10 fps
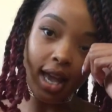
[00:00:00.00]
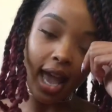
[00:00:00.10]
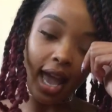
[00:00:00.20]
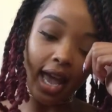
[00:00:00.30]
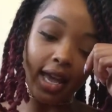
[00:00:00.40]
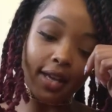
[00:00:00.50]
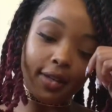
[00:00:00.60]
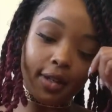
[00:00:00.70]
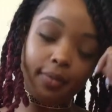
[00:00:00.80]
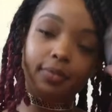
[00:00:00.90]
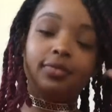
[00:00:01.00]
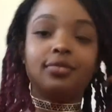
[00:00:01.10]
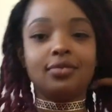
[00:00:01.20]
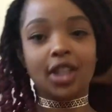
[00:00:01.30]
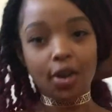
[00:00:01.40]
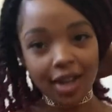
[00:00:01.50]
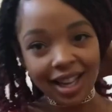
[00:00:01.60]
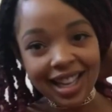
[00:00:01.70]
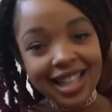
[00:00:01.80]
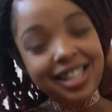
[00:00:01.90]
and
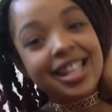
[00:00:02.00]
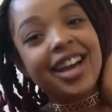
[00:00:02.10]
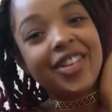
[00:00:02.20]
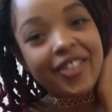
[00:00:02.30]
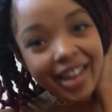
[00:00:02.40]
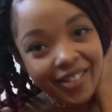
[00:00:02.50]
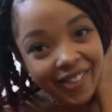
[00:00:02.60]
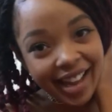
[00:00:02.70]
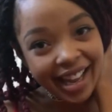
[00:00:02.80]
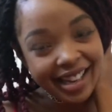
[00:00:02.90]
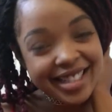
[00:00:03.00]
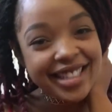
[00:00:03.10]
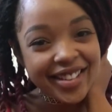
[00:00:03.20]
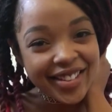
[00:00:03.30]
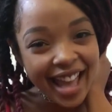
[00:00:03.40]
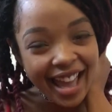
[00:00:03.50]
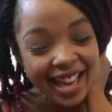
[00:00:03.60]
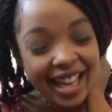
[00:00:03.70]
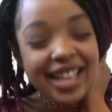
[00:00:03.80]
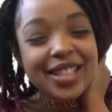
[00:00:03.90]
yoga is a great way to do that,
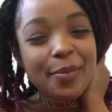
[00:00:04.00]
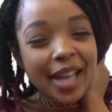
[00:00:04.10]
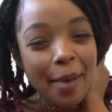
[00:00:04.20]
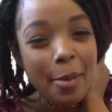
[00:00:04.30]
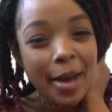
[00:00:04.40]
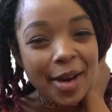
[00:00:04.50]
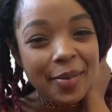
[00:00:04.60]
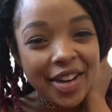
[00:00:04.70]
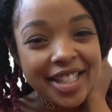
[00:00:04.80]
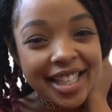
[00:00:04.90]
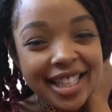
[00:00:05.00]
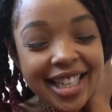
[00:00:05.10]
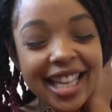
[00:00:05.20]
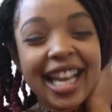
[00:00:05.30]
to become a better person.